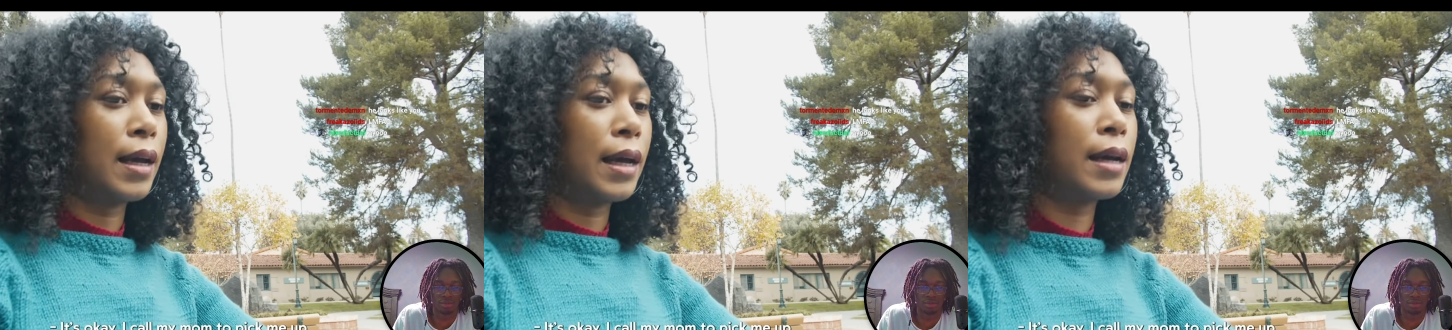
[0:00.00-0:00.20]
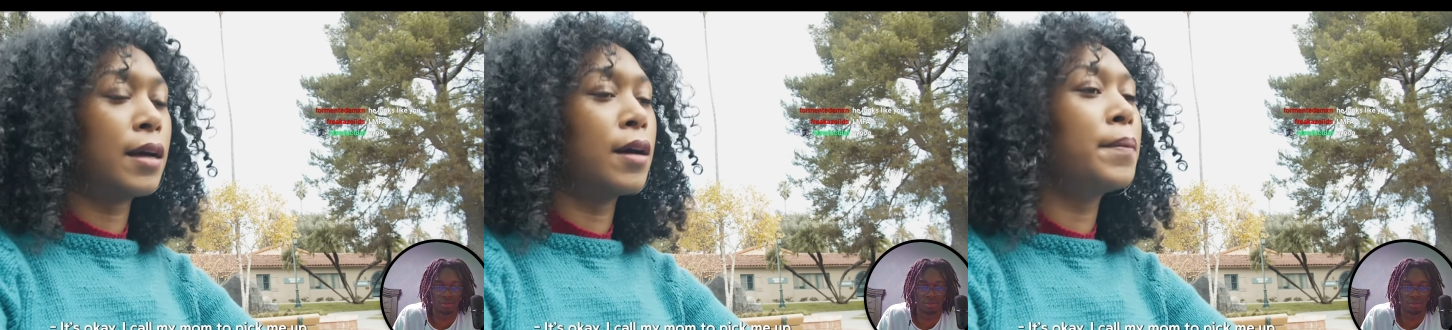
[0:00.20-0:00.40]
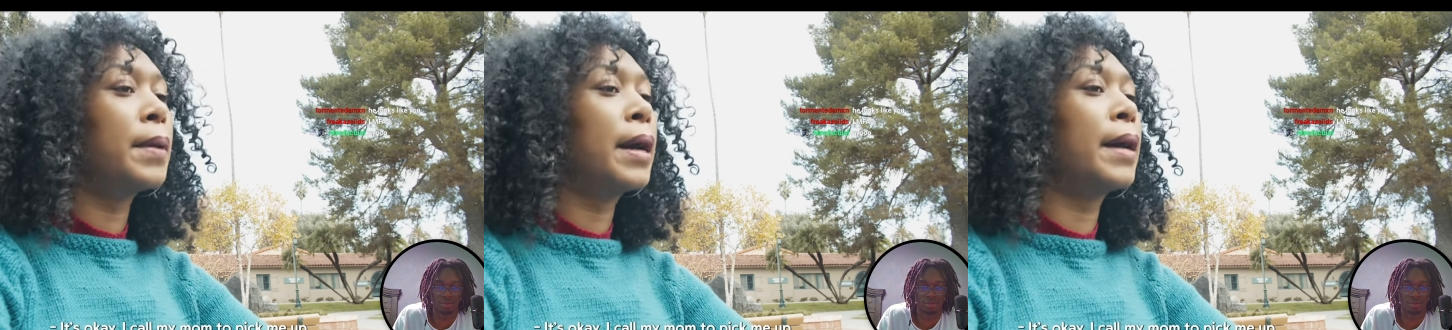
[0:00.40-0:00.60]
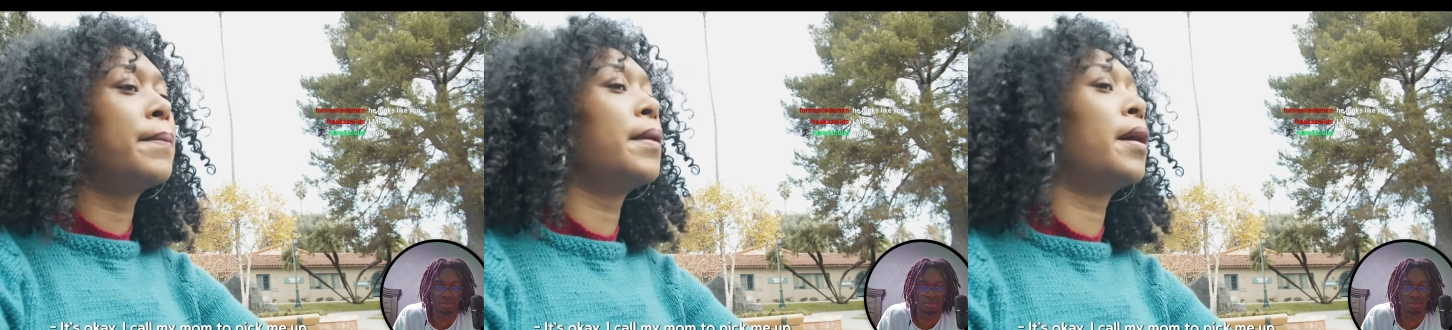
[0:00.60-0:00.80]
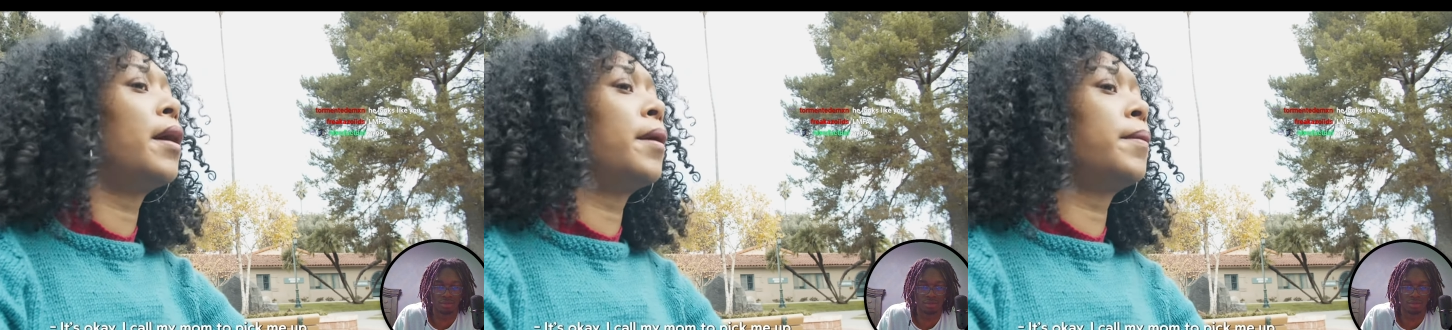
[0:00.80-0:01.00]
Speaker 1: I called my
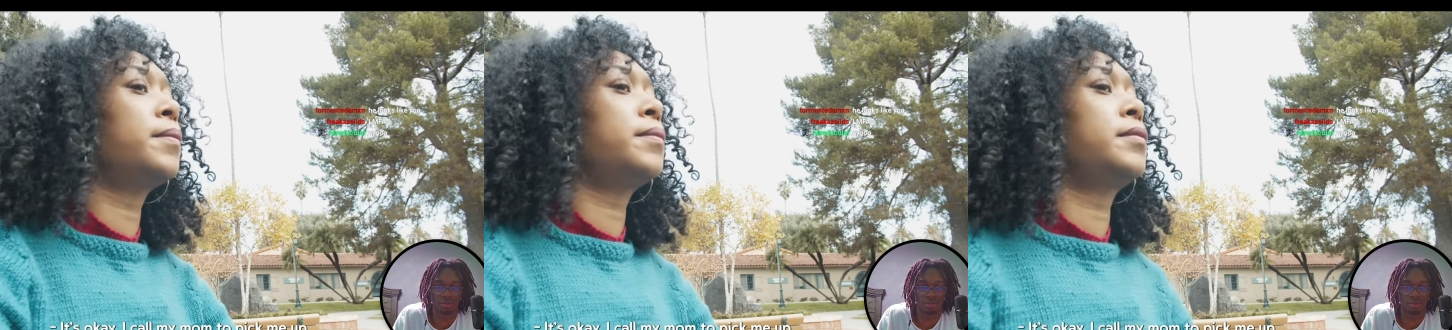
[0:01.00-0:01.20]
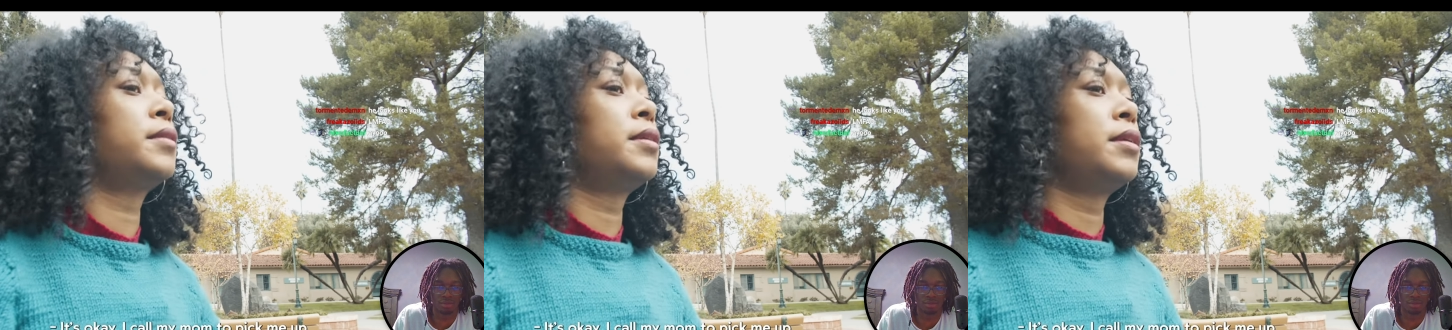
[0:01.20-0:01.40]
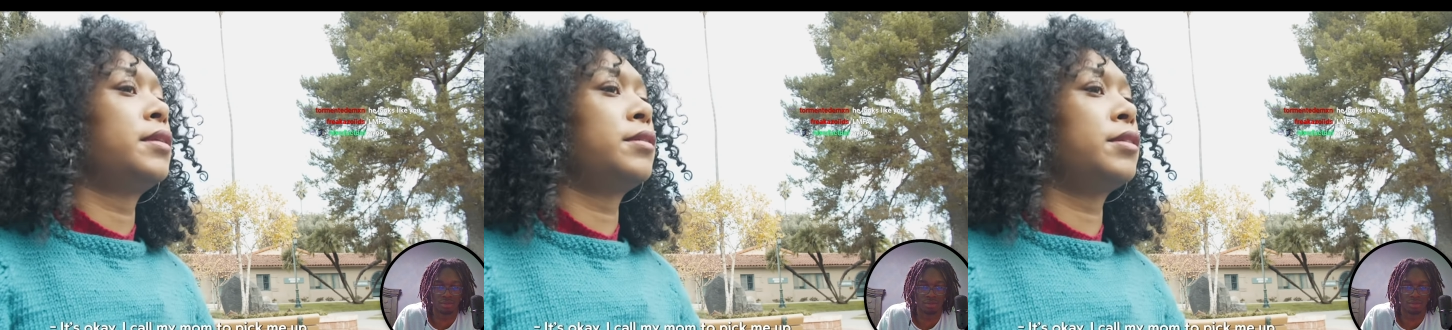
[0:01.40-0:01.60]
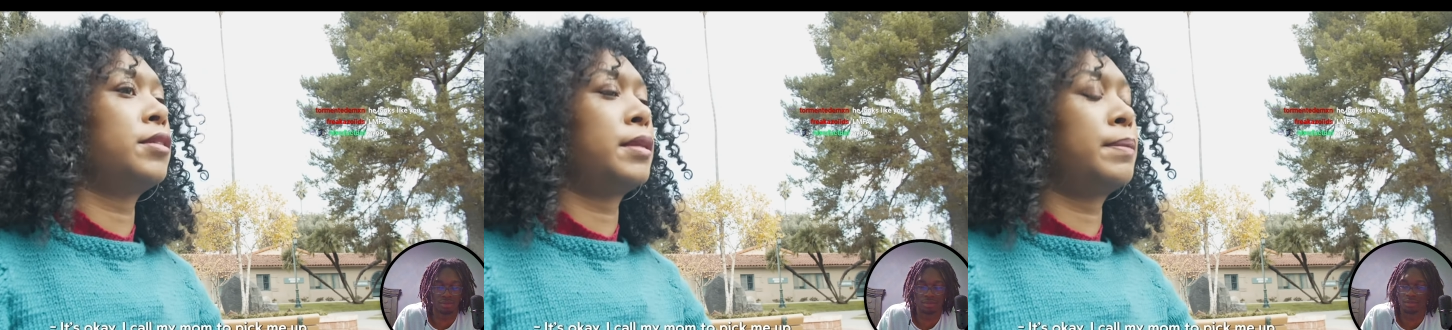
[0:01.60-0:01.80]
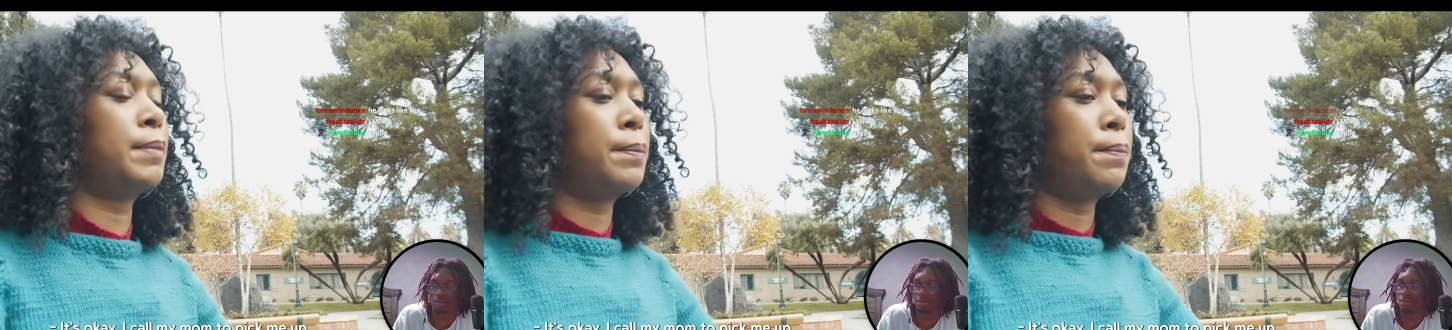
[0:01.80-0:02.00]
mom
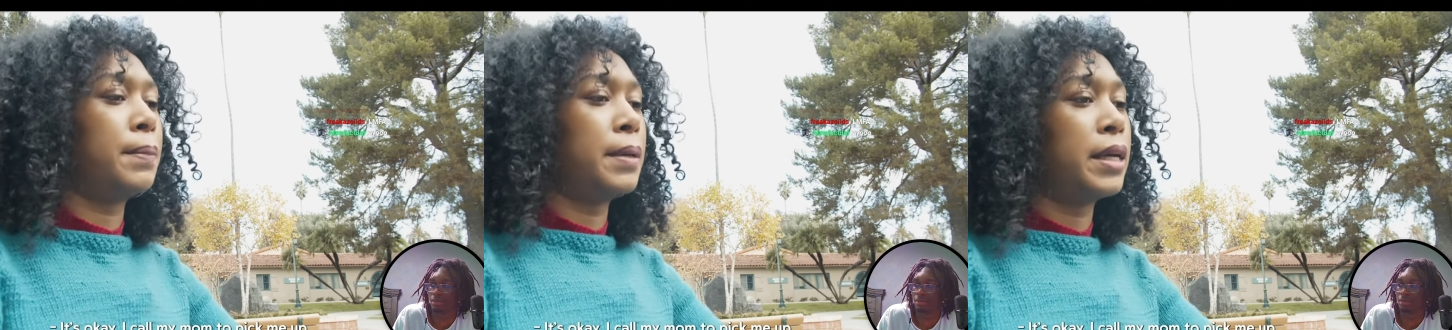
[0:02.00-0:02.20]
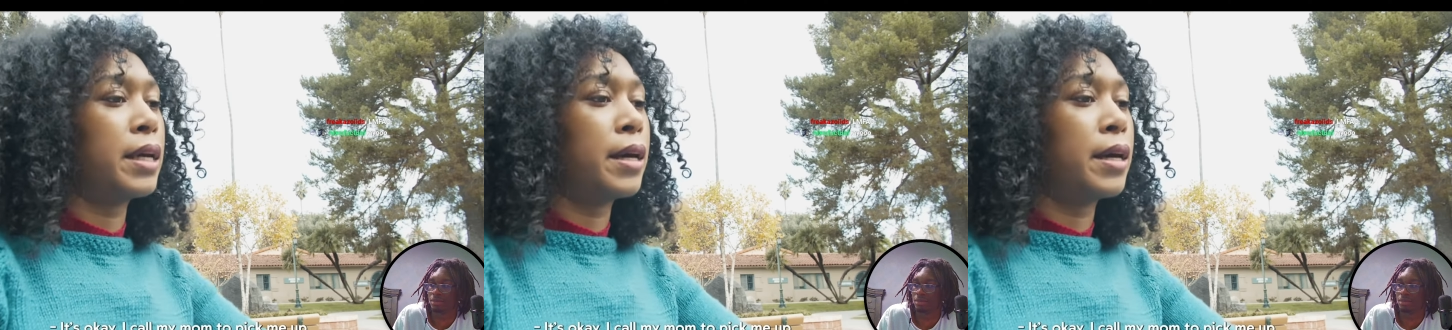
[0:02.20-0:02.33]
to pick me